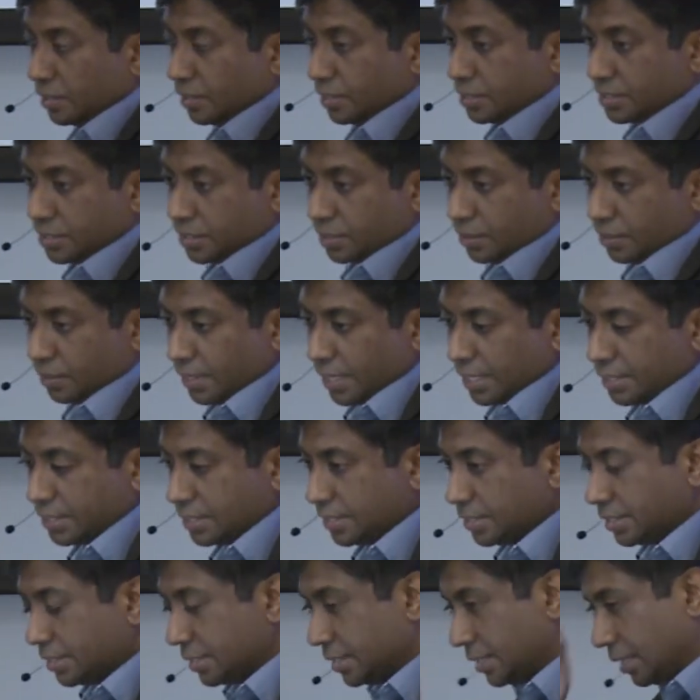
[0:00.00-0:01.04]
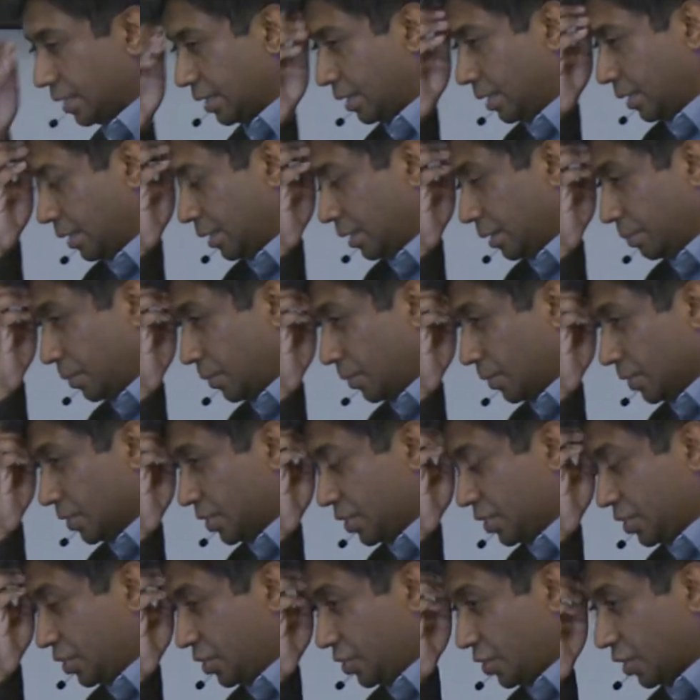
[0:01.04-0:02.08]
And so that's a more
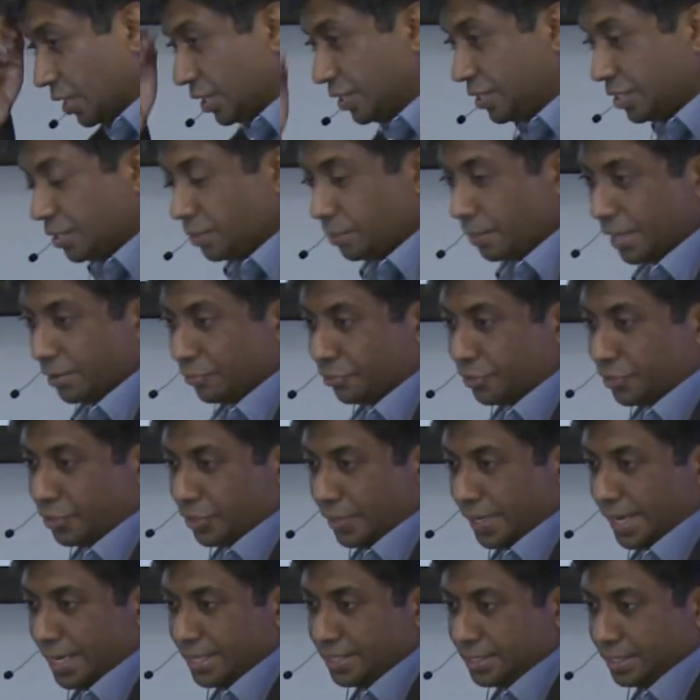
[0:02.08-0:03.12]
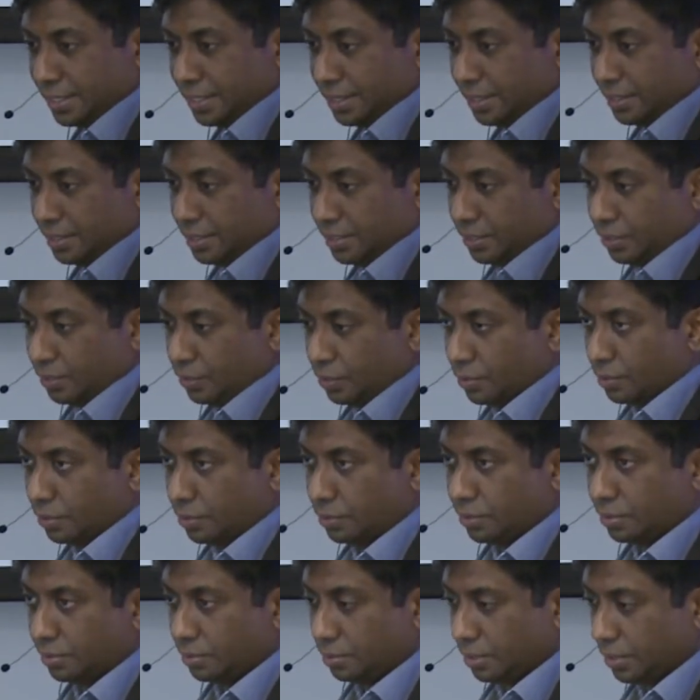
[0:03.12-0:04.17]
structured way of creating
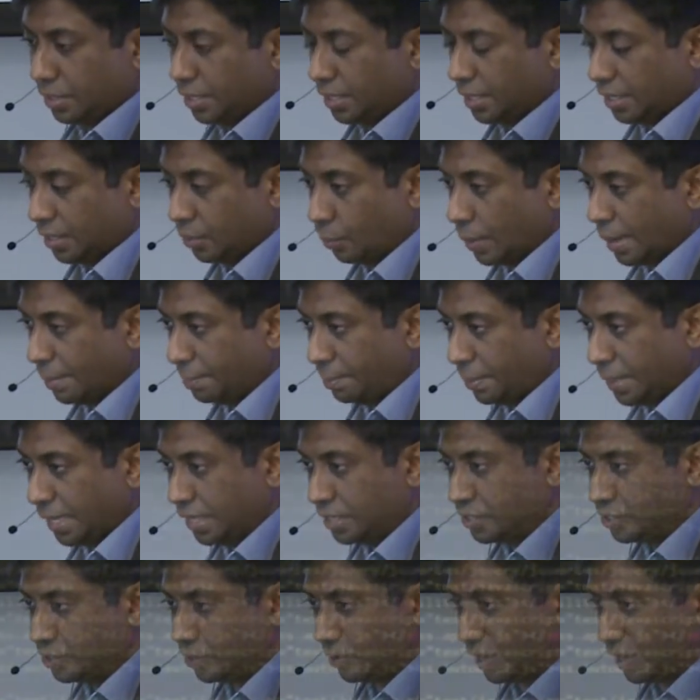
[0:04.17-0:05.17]
your web page